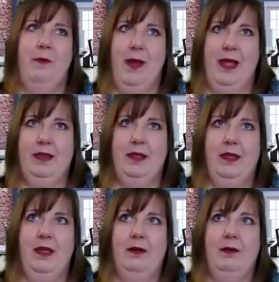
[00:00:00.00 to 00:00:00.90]
went,
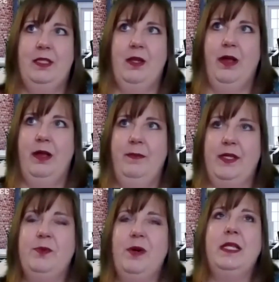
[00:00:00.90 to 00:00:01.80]
so in my
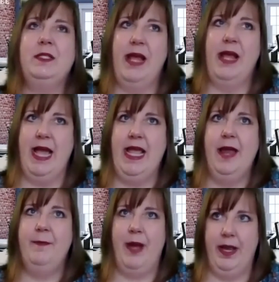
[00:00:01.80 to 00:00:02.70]
20s when I
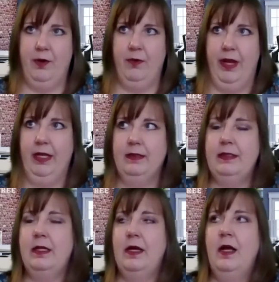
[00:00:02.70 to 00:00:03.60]
had
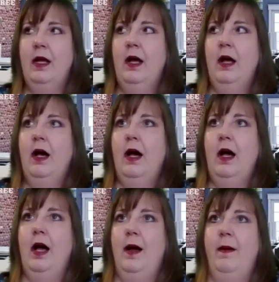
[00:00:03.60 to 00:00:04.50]
migraines,
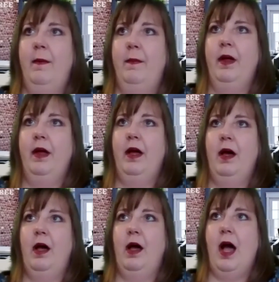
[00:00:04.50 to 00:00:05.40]
um,
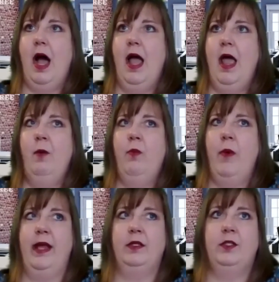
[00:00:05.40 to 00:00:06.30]
I
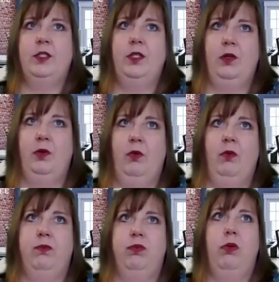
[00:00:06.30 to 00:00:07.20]
went
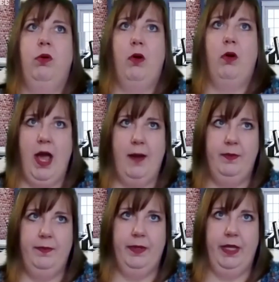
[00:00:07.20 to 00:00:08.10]
to
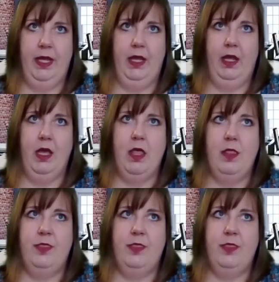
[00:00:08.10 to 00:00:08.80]
probably